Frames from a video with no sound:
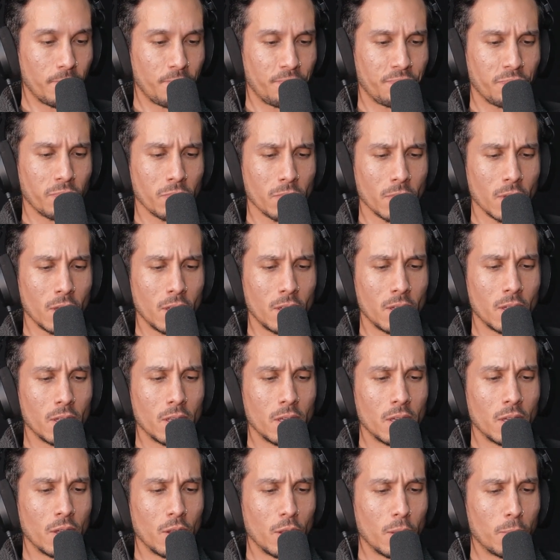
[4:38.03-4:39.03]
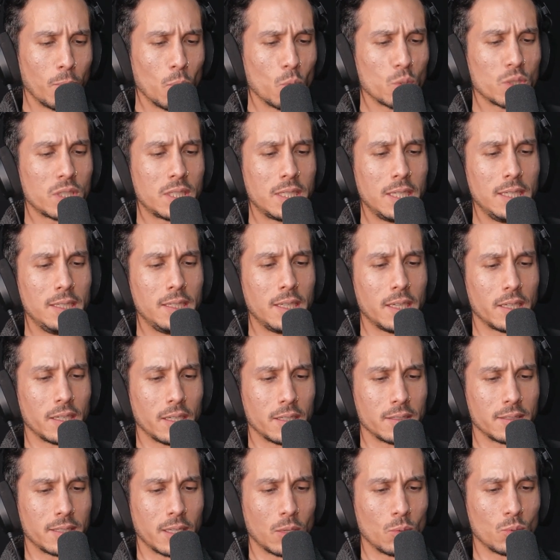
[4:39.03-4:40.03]
The more senior
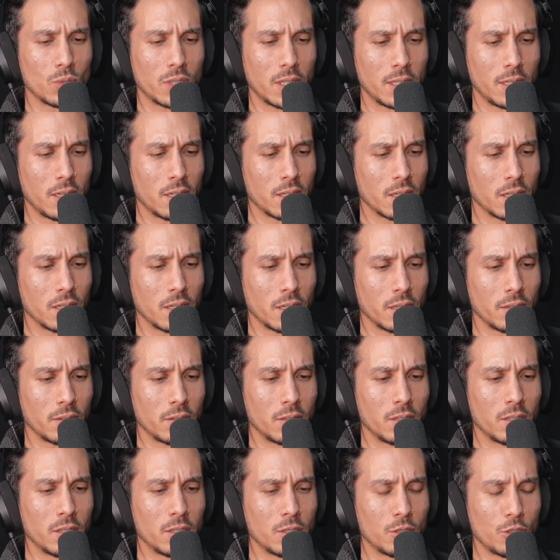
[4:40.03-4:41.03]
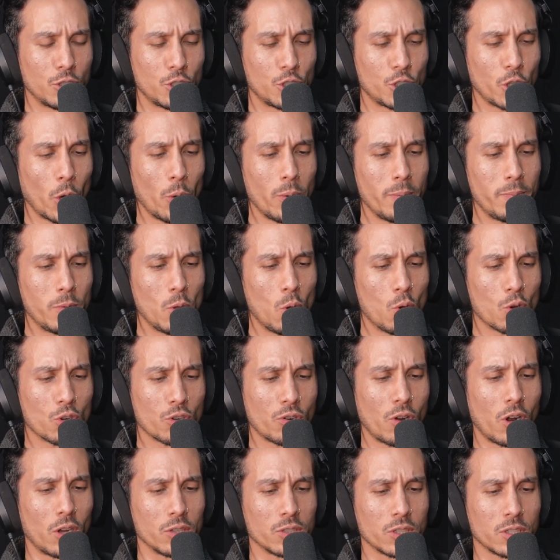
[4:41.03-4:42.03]
nun tells the younger nun, "Show him your
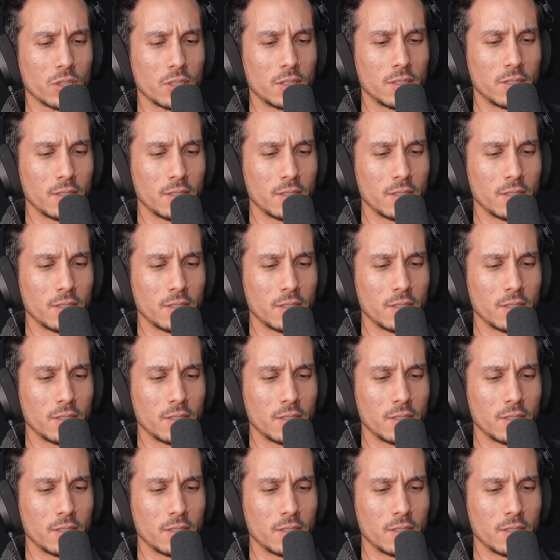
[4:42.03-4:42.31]
cross."